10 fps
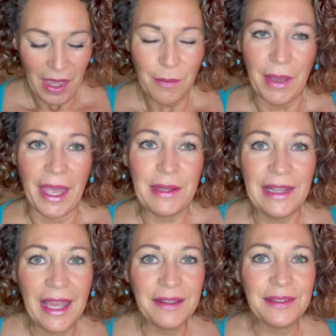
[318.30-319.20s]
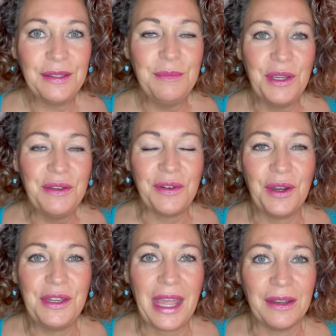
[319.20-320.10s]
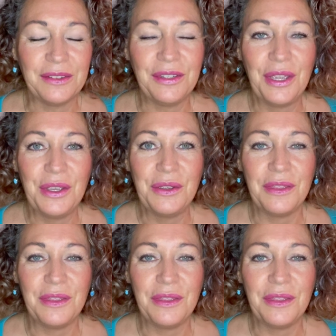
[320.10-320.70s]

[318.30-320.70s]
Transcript: But let's move on now to